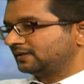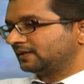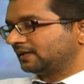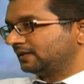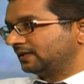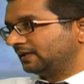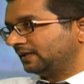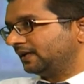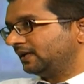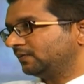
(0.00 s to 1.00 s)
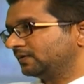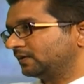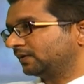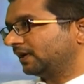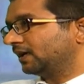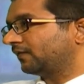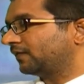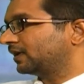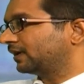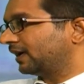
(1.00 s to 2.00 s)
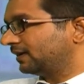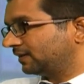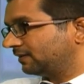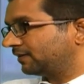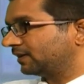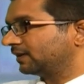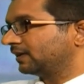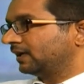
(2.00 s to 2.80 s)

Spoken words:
it's an elderly lady who's looking after her grandchildren,